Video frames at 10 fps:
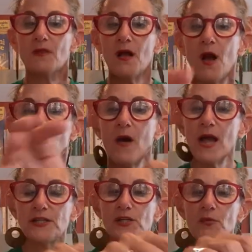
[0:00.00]
Oh,
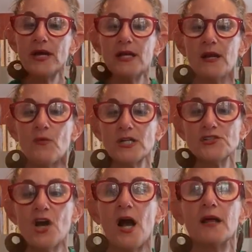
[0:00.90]
you know what? And I want to
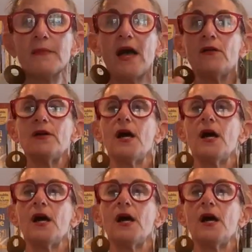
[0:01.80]
talk about